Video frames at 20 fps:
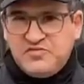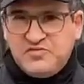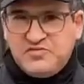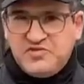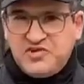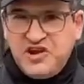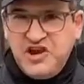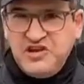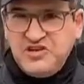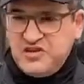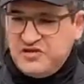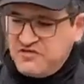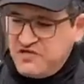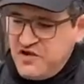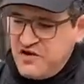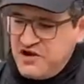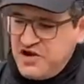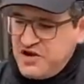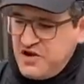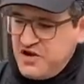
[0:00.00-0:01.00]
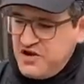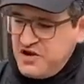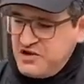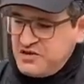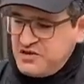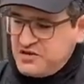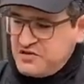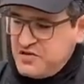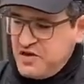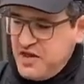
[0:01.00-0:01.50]
Cheese is very
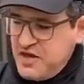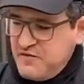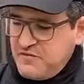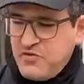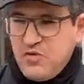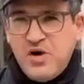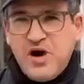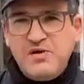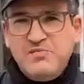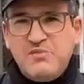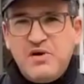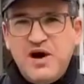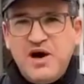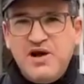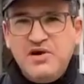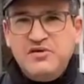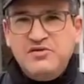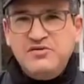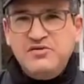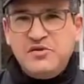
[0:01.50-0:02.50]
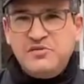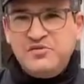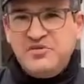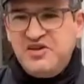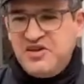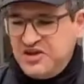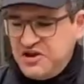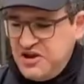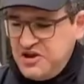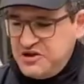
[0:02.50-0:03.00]
nice, quite mild, not
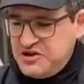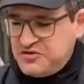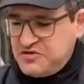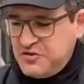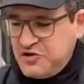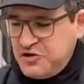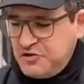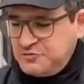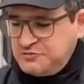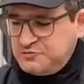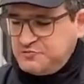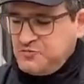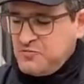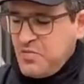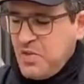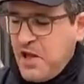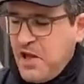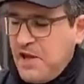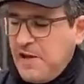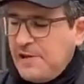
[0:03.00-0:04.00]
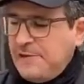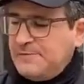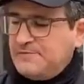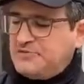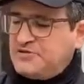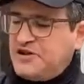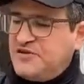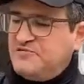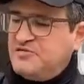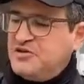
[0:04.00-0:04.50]
particularly strong.
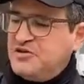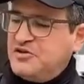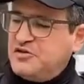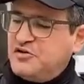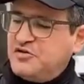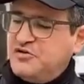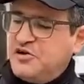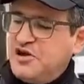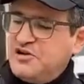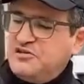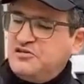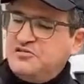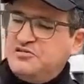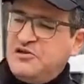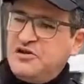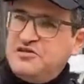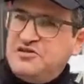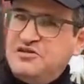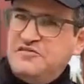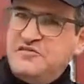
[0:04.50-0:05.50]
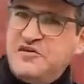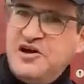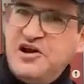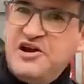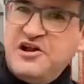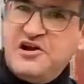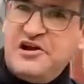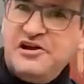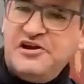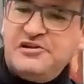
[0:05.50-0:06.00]
Have a look at the crust. Crust is very
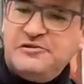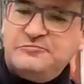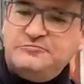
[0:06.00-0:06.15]
nice.